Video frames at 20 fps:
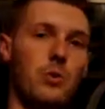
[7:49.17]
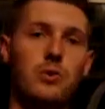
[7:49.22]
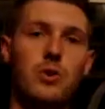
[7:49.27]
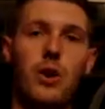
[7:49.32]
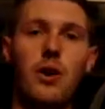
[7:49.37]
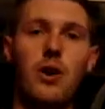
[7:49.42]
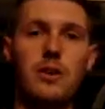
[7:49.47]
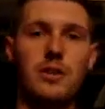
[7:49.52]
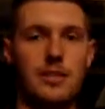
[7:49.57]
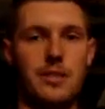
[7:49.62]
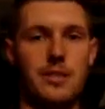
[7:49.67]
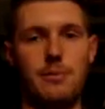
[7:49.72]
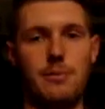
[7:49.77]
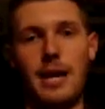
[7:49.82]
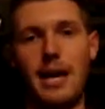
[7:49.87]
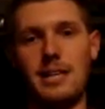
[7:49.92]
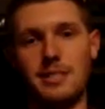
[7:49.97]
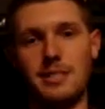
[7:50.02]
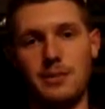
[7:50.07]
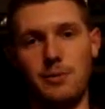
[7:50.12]
talk to them
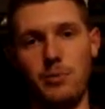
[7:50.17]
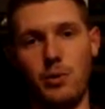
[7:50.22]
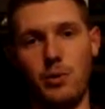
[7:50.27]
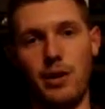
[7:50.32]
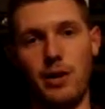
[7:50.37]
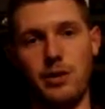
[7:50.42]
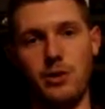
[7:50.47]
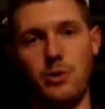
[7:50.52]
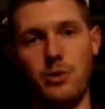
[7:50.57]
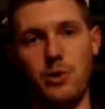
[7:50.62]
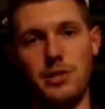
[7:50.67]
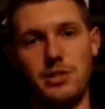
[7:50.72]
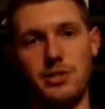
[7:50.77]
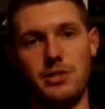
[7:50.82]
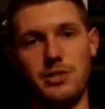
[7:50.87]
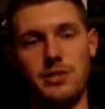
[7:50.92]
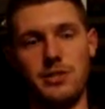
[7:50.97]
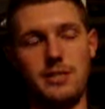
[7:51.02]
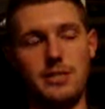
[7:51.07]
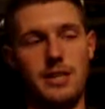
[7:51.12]
and ask them the right
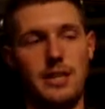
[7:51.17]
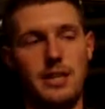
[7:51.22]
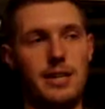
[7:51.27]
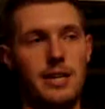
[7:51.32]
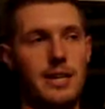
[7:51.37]
questions.